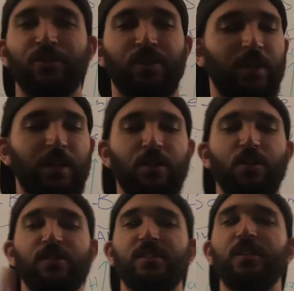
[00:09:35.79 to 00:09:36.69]
You're going to get your
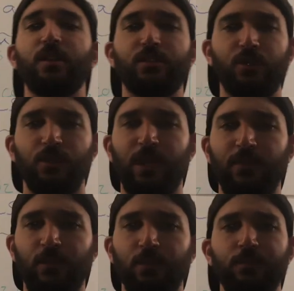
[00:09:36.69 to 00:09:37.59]
CO2
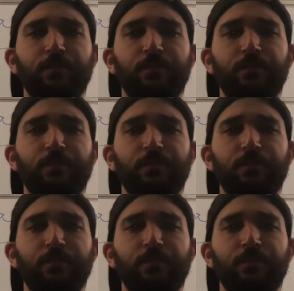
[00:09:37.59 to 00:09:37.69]
level,